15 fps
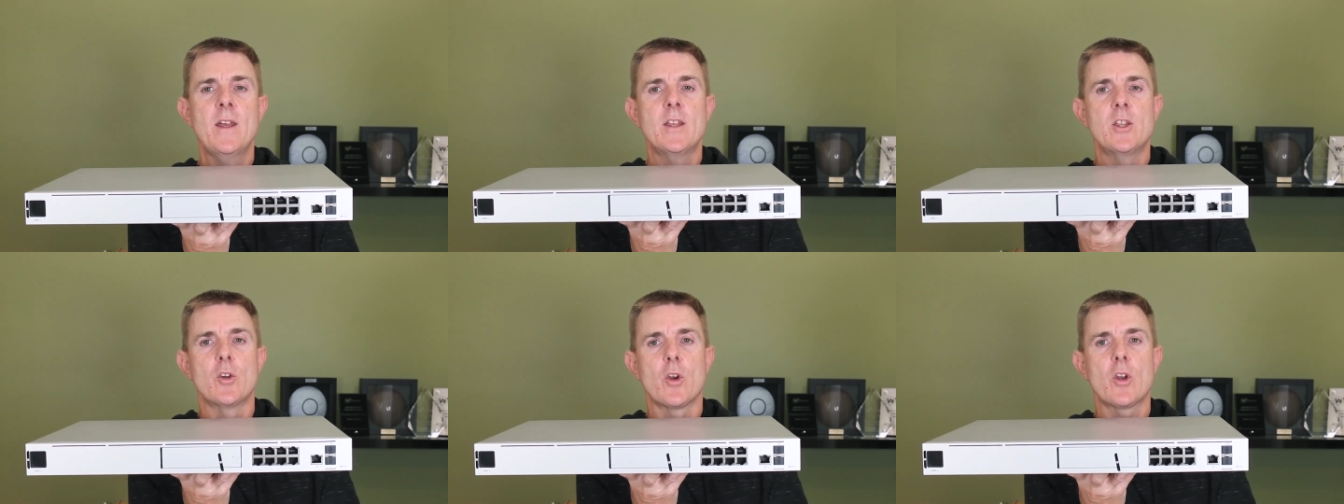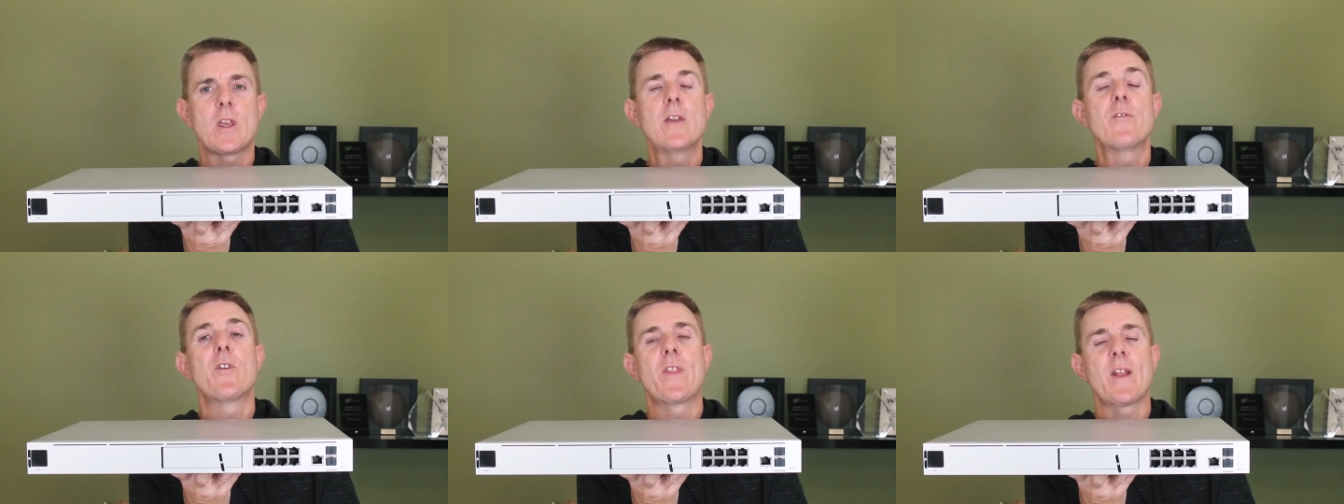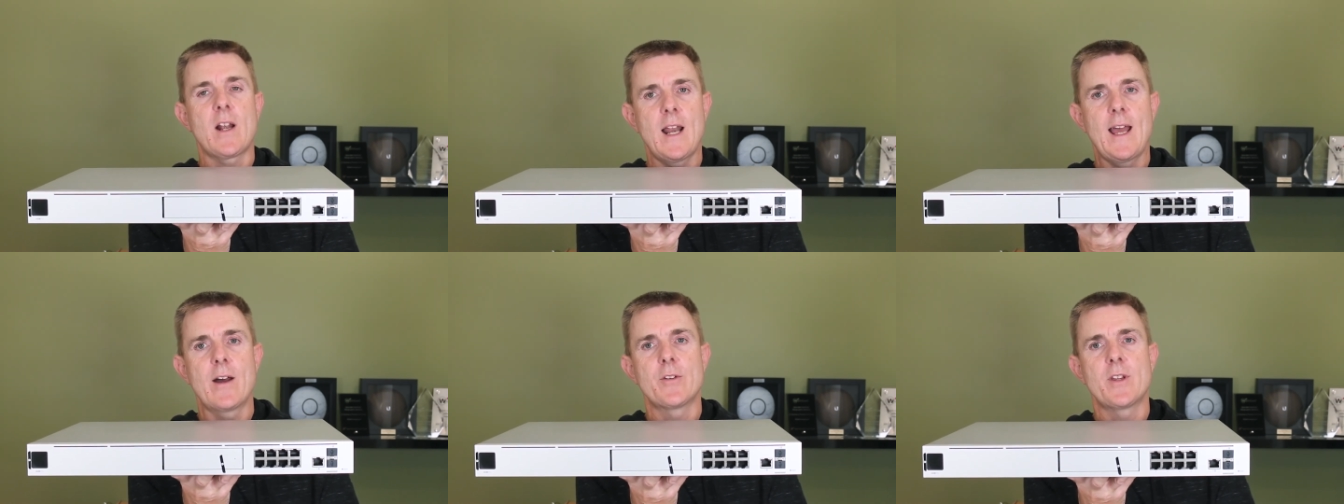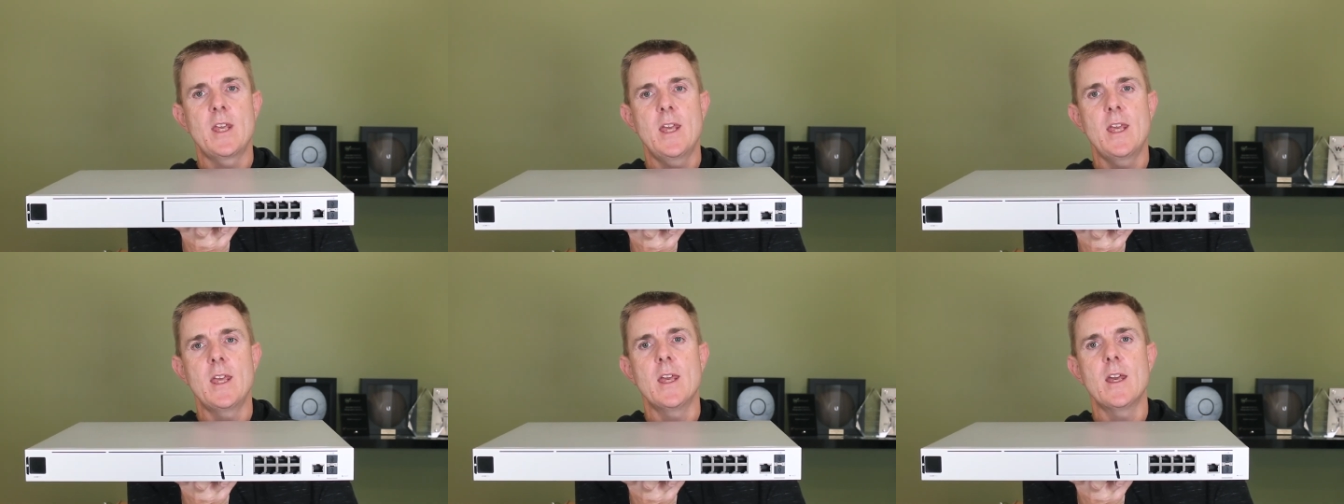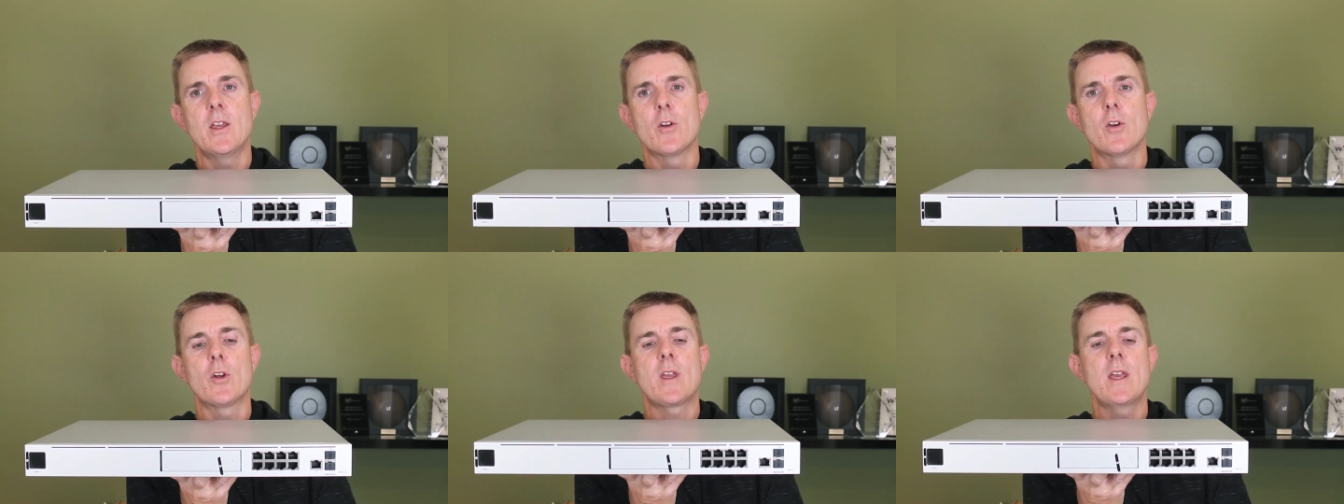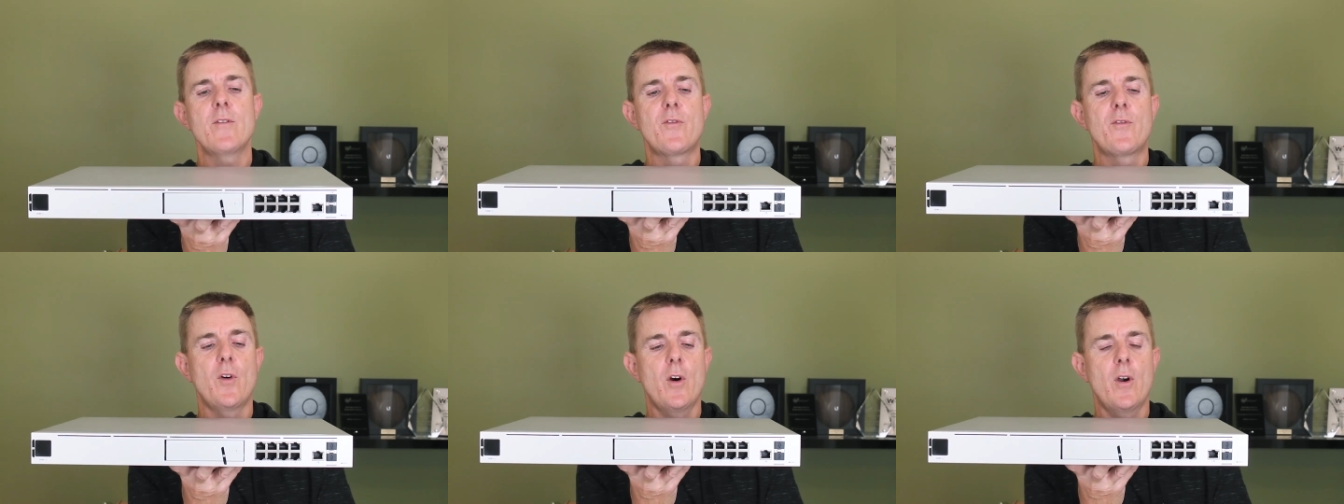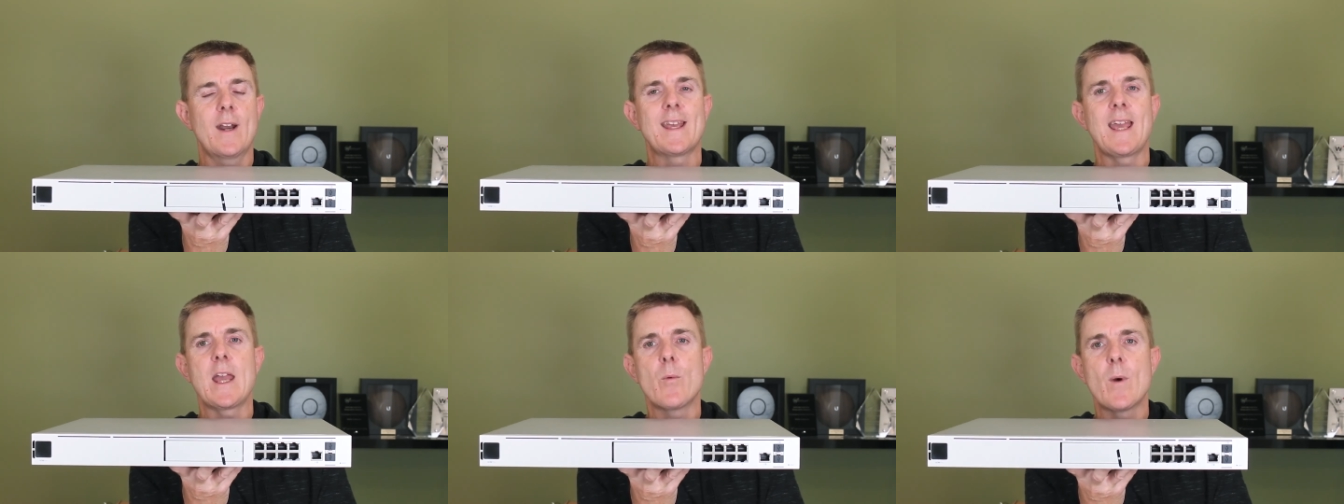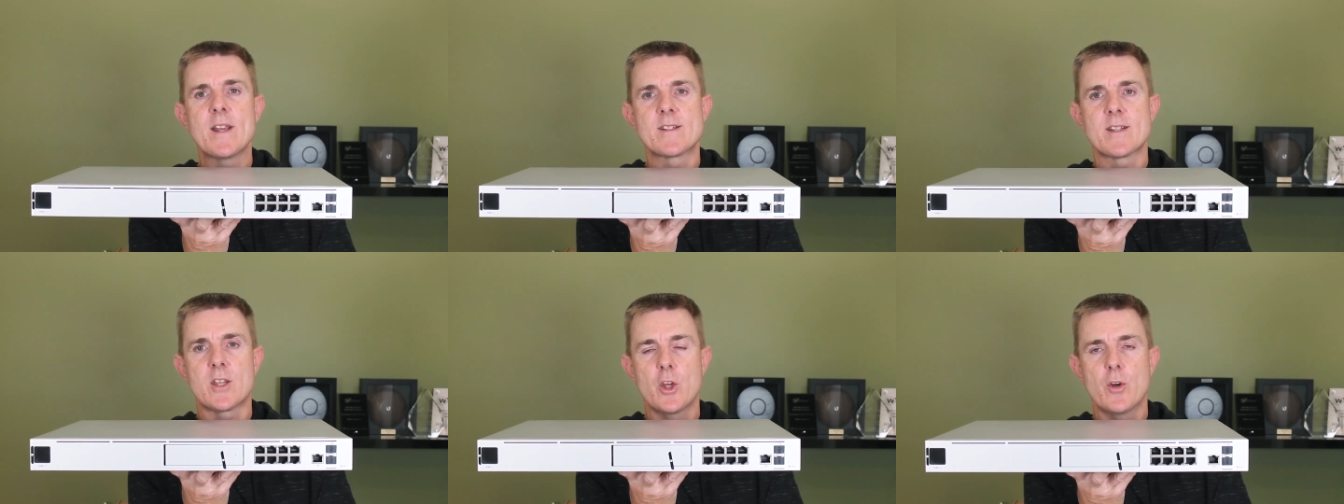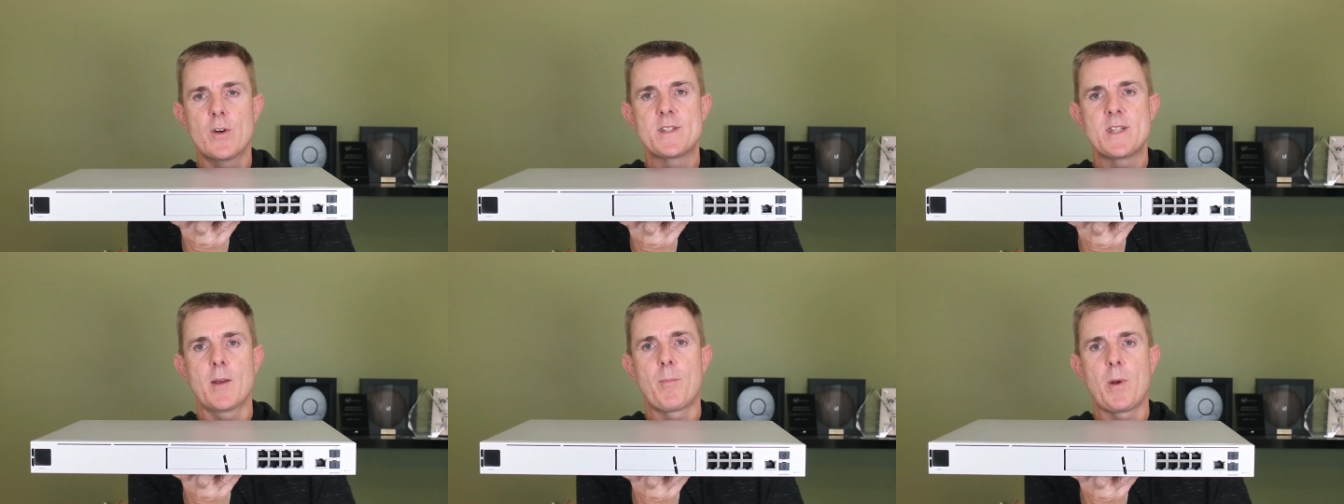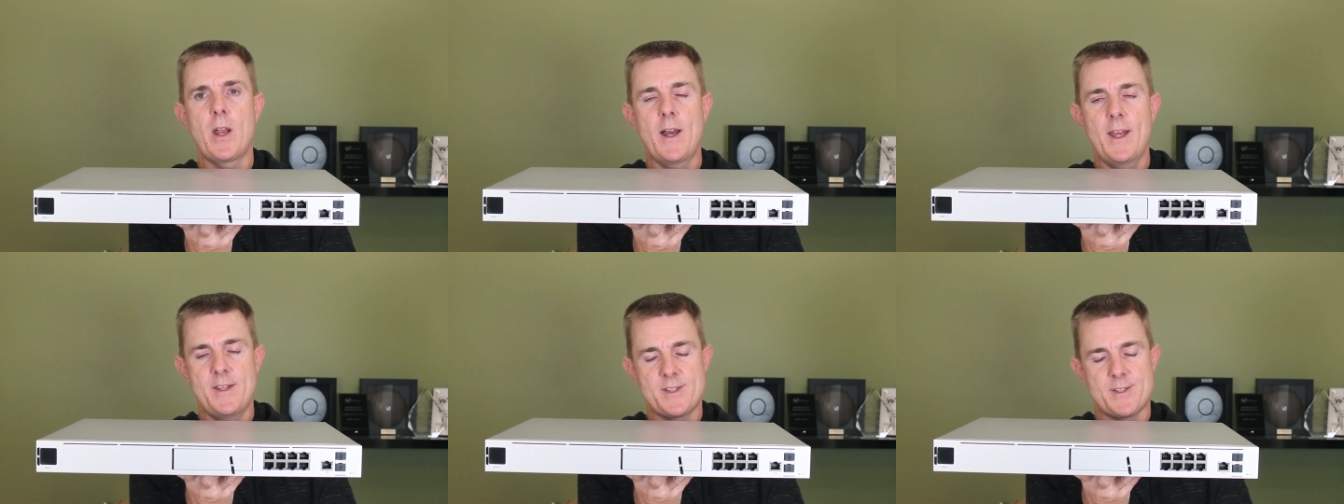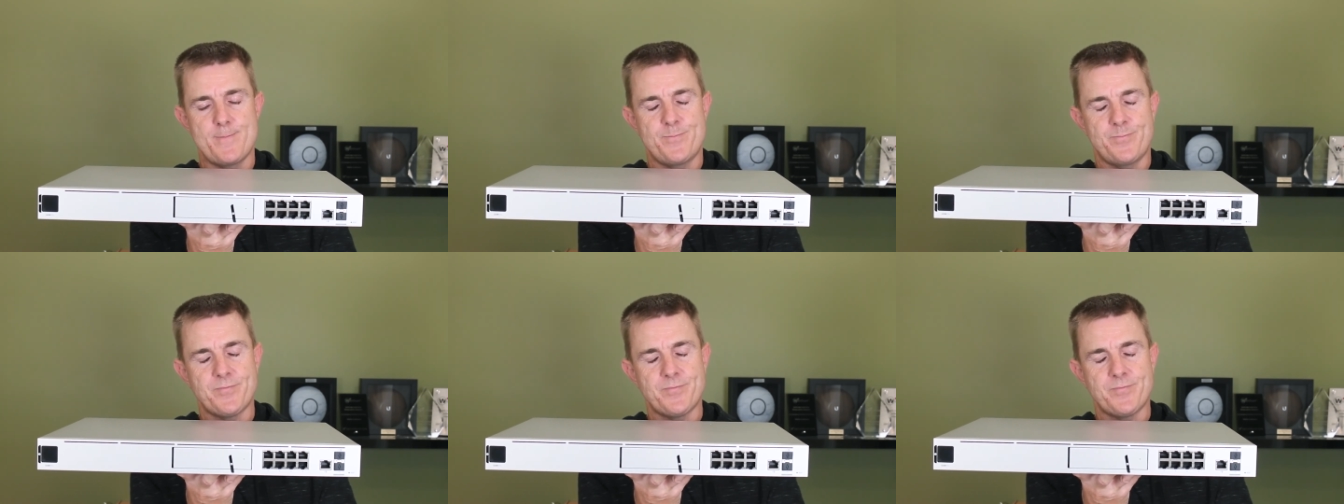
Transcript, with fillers: you're looking for the cloud key, you're looking for a gateway security appliance,